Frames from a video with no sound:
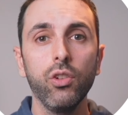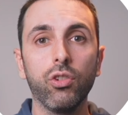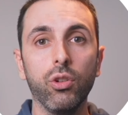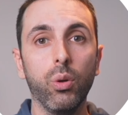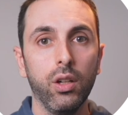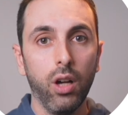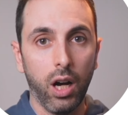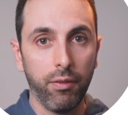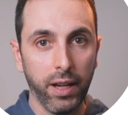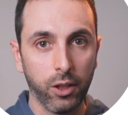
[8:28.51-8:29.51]
to
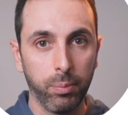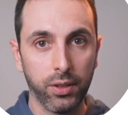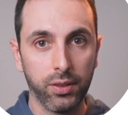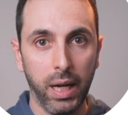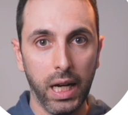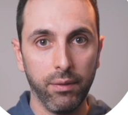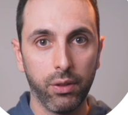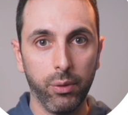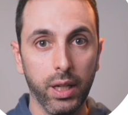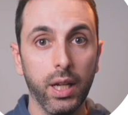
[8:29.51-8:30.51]
half x plus pi over
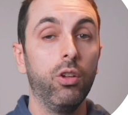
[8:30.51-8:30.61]
3.